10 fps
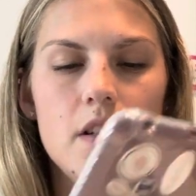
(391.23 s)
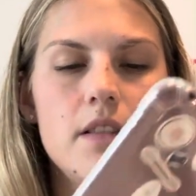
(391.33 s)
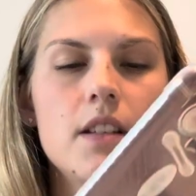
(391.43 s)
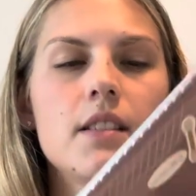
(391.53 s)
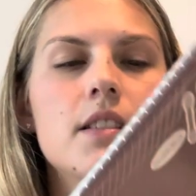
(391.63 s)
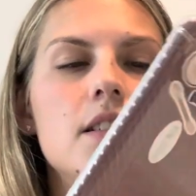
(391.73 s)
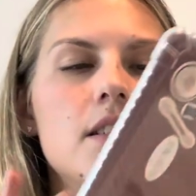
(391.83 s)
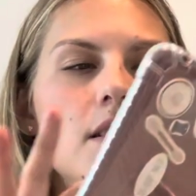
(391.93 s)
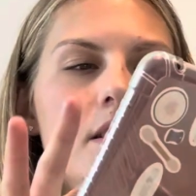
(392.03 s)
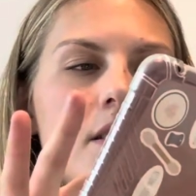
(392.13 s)
This
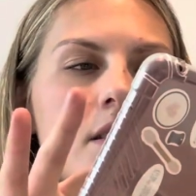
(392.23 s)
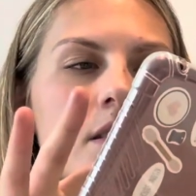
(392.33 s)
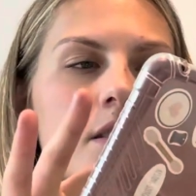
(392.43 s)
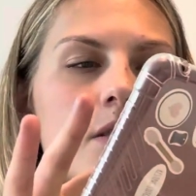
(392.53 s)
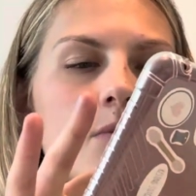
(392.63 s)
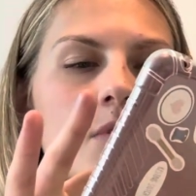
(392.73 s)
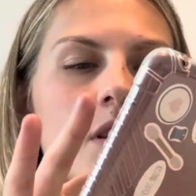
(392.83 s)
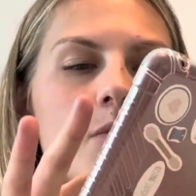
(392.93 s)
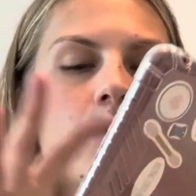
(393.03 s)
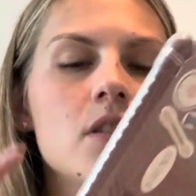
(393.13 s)
is what
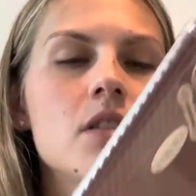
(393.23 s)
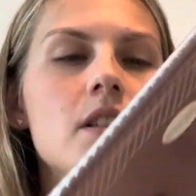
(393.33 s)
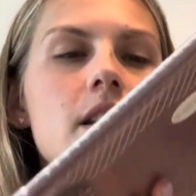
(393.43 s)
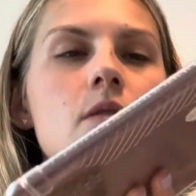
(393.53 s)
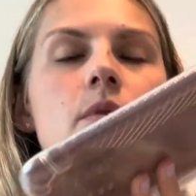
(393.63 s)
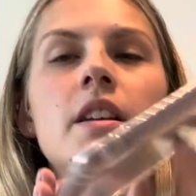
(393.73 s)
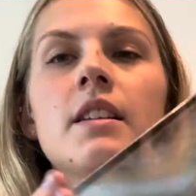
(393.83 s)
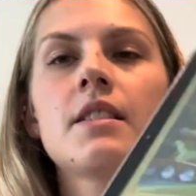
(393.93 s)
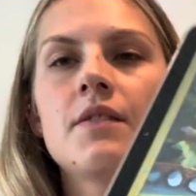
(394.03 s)
it will look like when it is